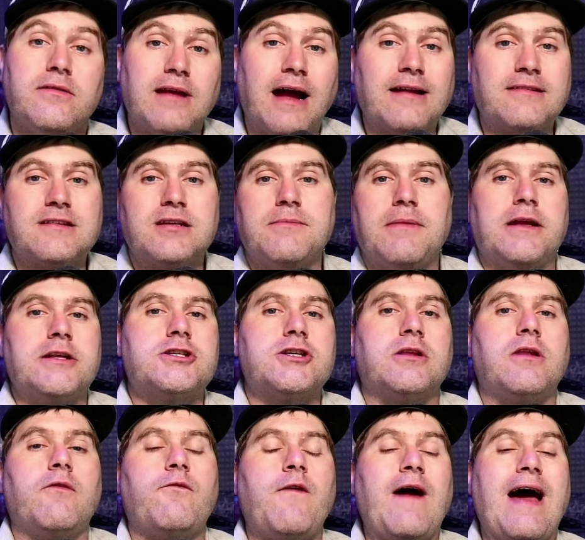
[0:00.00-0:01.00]
not to
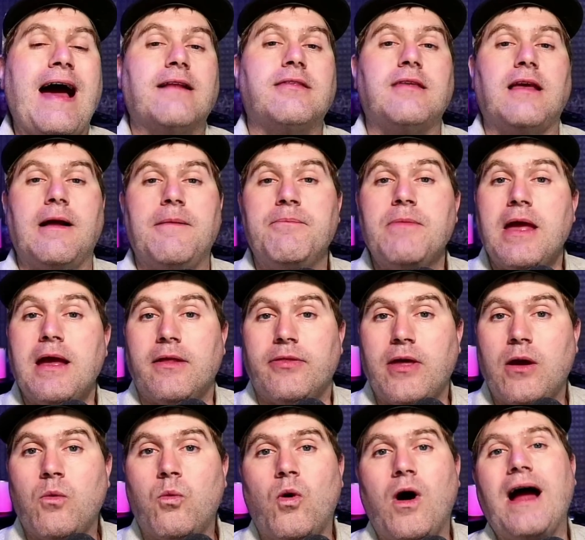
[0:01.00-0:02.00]
mention the fact that
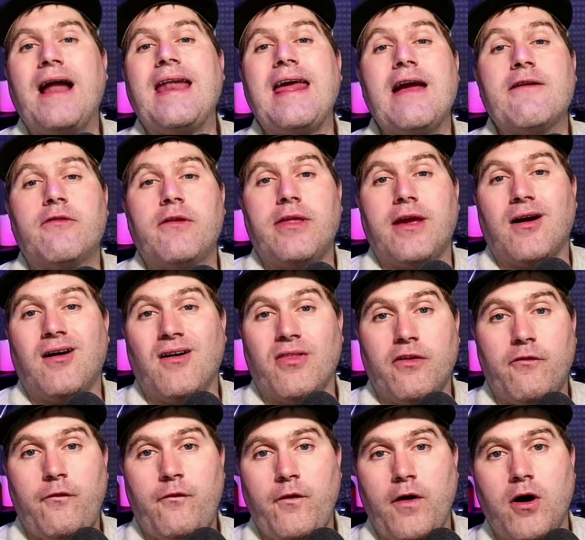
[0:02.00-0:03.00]
they want everything
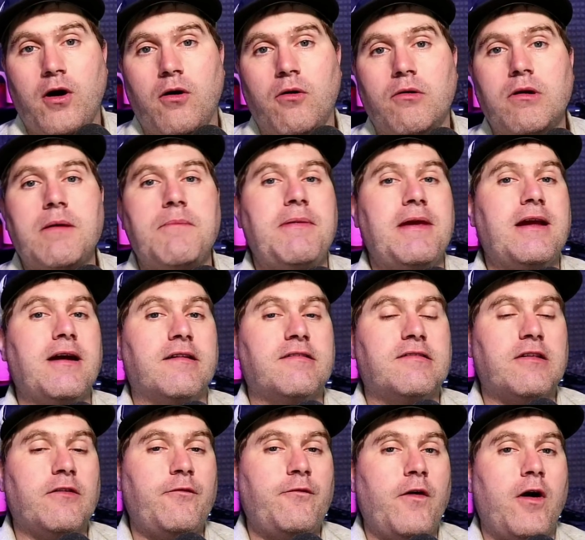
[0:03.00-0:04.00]
on the phone
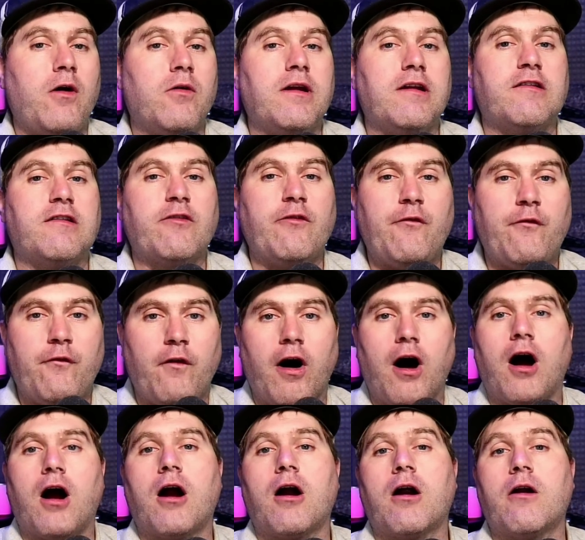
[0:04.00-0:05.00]
because the phone is
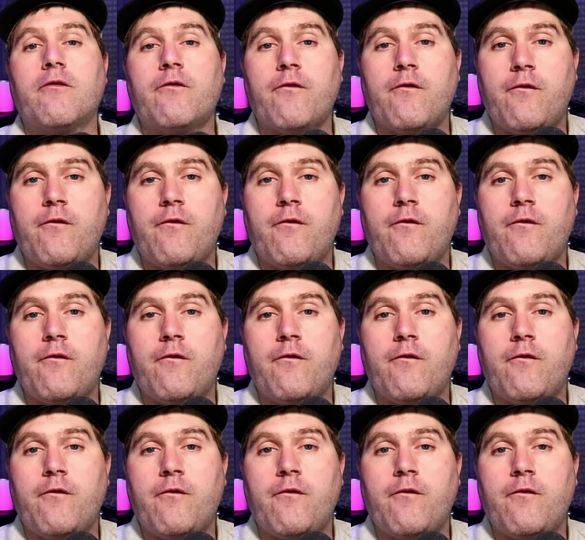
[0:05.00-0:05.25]
far,